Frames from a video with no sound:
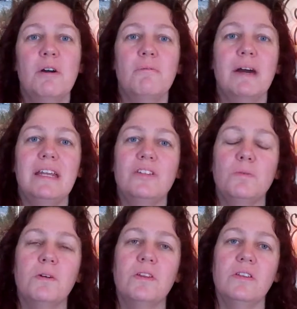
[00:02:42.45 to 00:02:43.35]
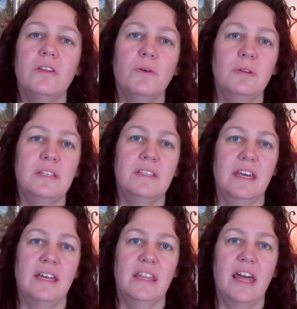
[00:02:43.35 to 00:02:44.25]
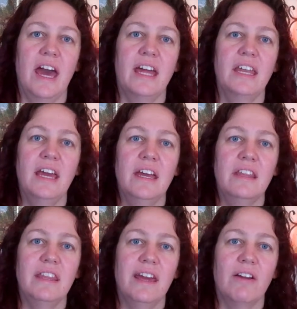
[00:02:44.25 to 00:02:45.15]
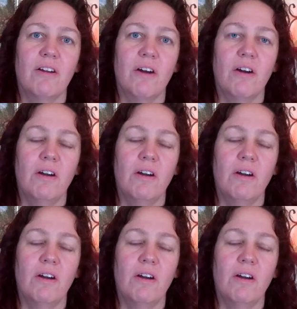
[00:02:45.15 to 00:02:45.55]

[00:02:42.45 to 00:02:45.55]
But it's worth noticing that there's